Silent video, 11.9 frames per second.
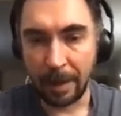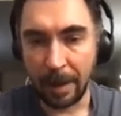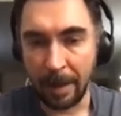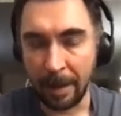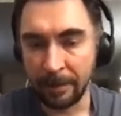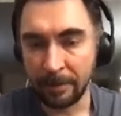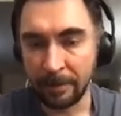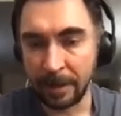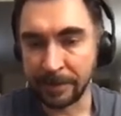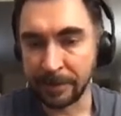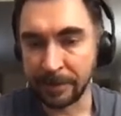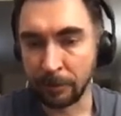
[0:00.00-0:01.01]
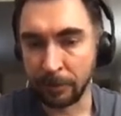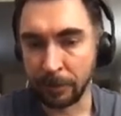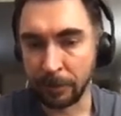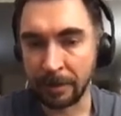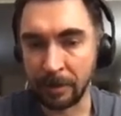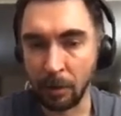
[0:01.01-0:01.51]
And let's not
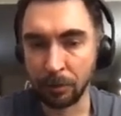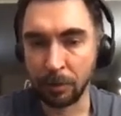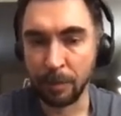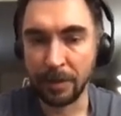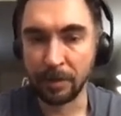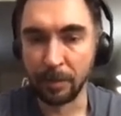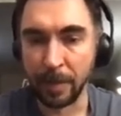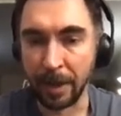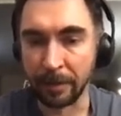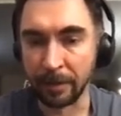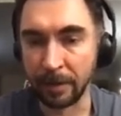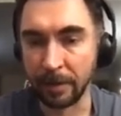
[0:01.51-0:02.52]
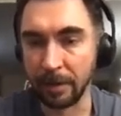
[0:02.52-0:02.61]
forget all the middlemen,